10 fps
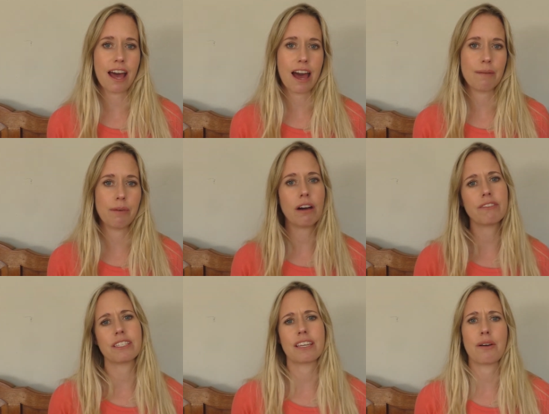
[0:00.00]

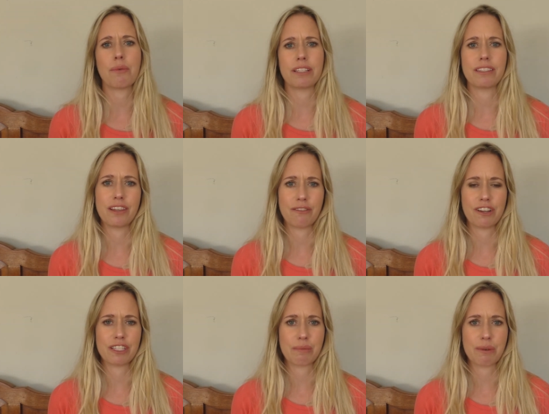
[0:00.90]
Obviously I want the
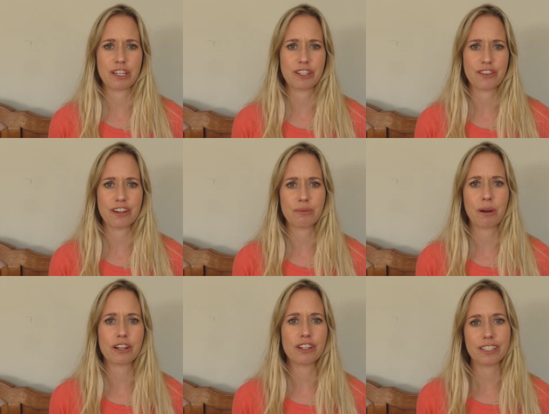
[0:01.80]
first impression rose.
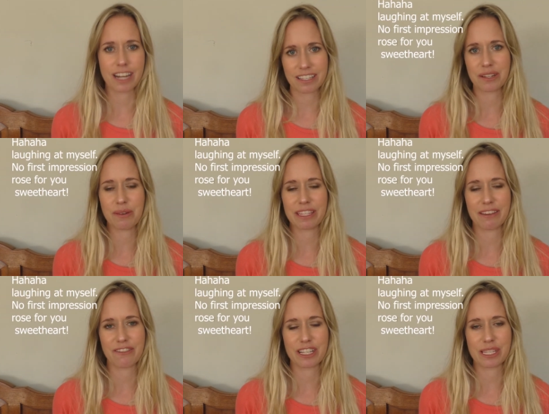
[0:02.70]
What girl doesn't want
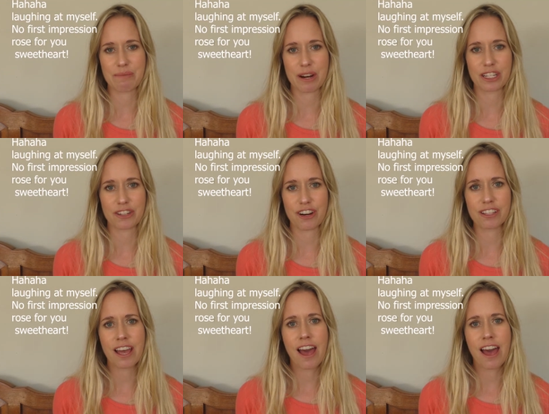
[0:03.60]
the first impression rose?